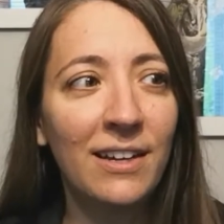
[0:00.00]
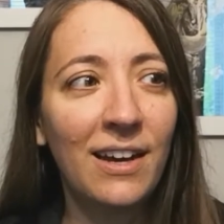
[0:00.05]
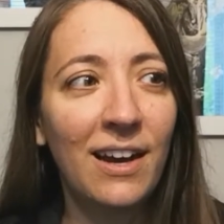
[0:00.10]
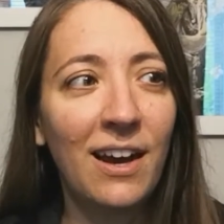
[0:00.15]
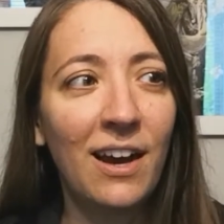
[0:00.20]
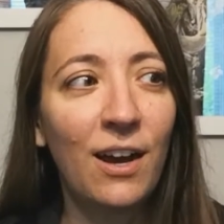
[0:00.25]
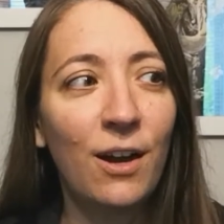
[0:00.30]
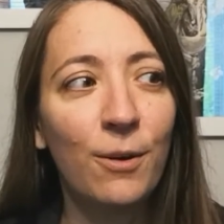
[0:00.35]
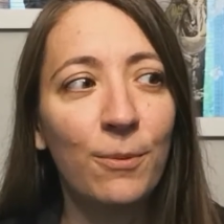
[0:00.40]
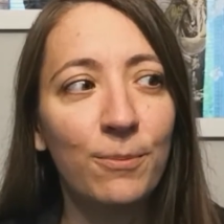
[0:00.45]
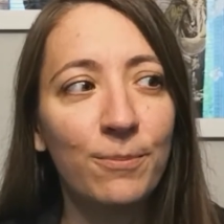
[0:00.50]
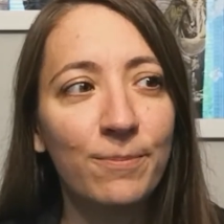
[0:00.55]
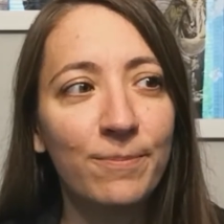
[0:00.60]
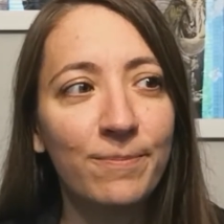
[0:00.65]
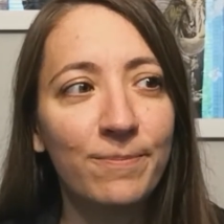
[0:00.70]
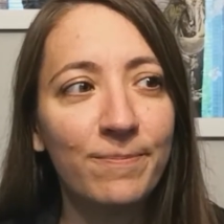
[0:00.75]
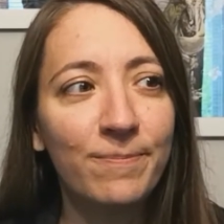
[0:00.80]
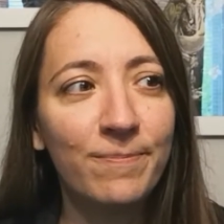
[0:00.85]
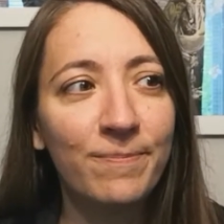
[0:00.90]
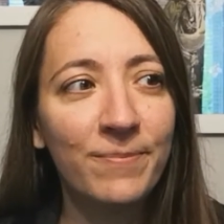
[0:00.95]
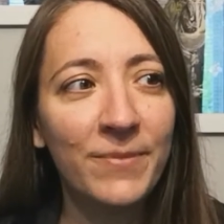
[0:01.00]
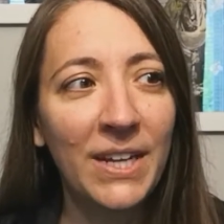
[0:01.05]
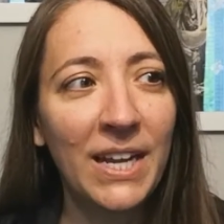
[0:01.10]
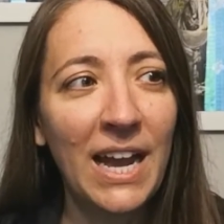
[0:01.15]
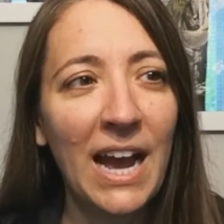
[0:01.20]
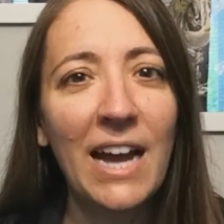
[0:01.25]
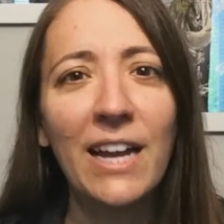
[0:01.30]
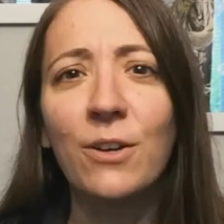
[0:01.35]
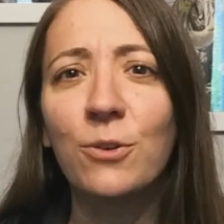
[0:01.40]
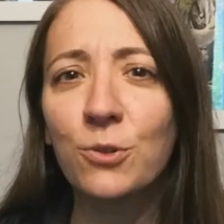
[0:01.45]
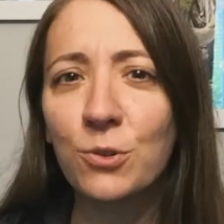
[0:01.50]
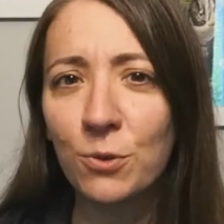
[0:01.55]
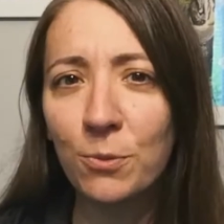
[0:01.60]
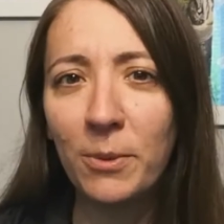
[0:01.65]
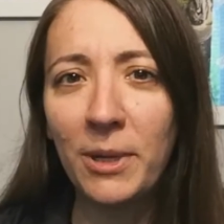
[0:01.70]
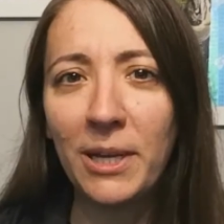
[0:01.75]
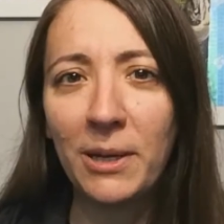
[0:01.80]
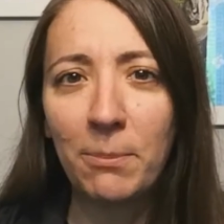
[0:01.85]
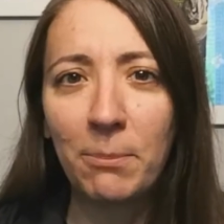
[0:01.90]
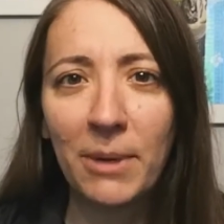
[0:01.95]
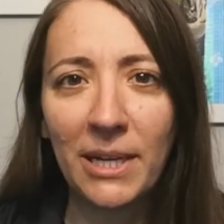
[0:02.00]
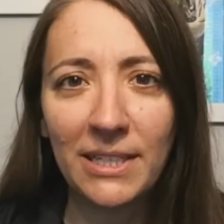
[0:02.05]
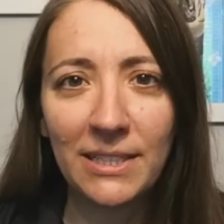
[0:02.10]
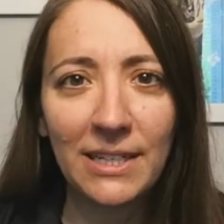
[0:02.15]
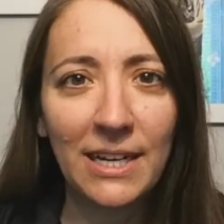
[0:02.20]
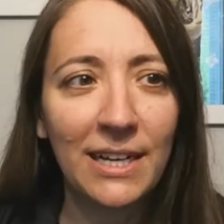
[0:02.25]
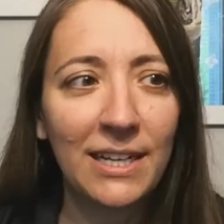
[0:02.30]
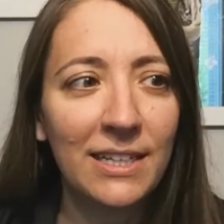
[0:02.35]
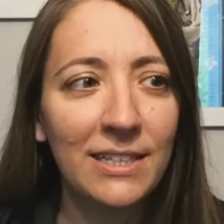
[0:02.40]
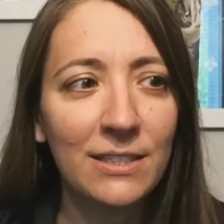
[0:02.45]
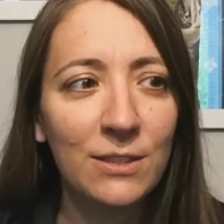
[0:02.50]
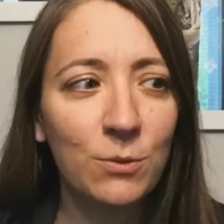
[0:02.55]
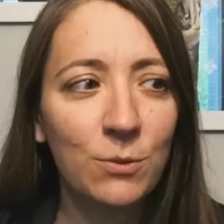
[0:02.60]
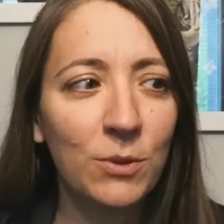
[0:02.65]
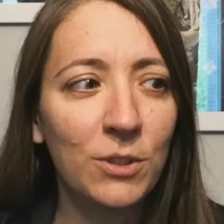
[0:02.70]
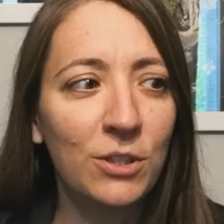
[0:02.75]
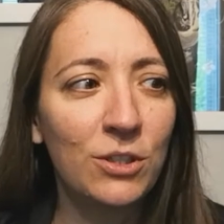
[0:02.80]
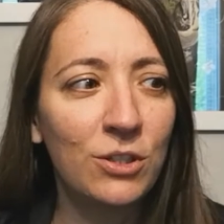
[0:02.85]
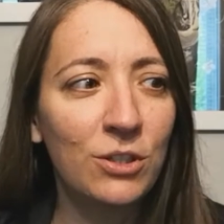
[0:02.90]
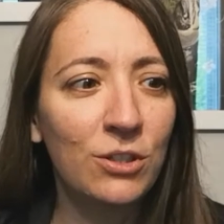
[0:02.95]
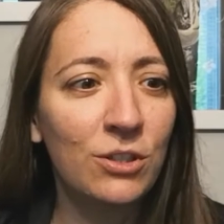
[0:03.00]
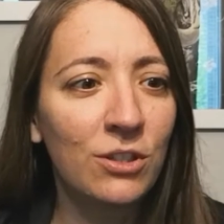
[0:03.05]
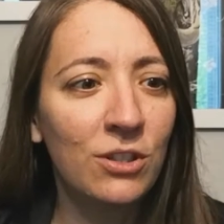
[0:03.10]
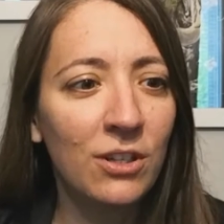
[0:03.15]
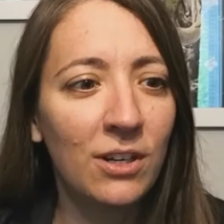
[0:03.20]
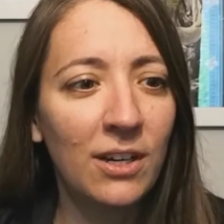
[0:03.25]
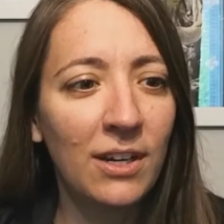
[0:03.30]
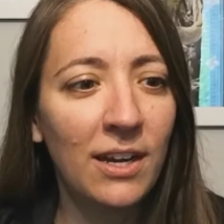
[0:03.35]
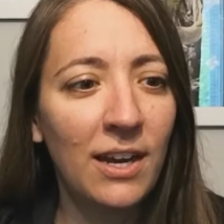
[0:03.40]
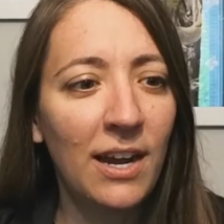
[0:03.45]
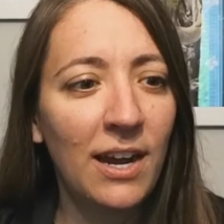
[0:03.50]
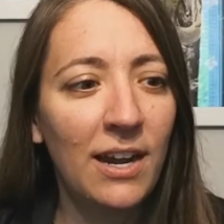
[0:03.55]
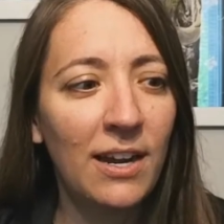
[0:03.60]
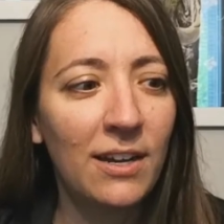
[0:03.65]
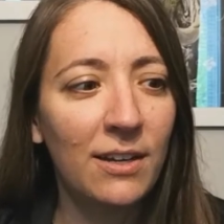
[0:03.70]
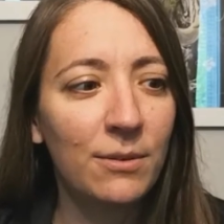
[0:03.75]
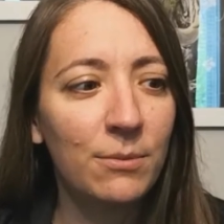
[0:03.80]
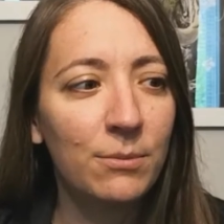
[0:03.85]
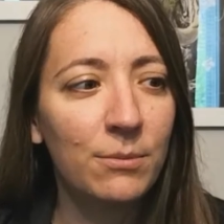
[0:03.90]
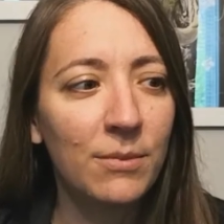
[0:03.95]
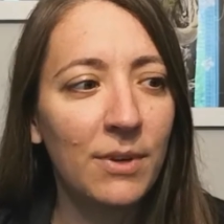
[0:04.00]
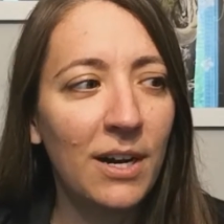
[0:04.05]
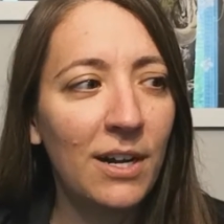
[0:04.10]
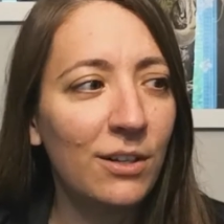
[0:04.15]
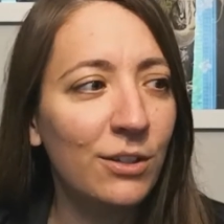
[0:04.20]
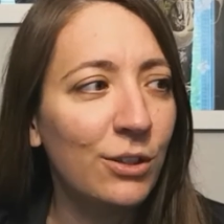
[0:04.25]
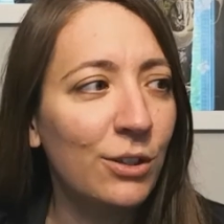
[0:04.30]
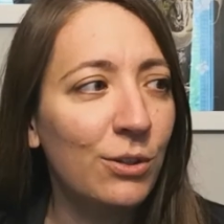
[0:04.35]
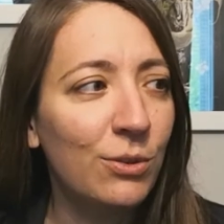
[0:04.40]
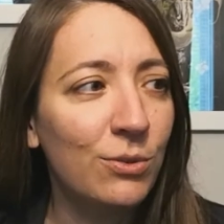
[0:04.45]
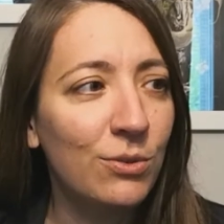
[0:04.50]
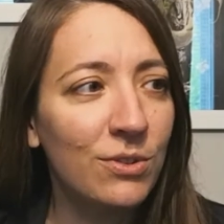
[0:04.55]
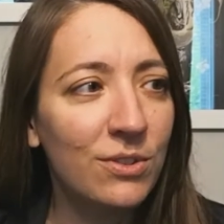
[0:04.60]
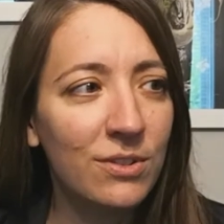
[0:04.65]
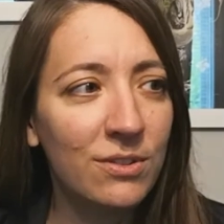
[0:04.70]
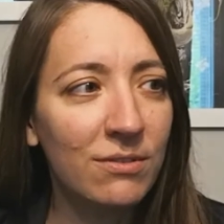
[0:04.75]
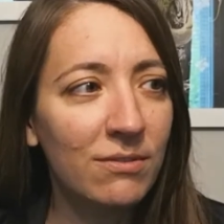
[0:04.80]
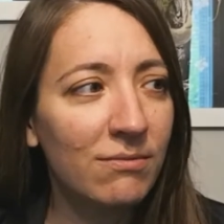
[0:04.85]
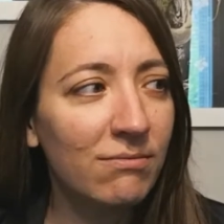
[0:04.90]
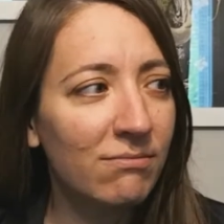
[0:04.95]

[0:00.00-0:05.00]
I also make mandalas, which I'll use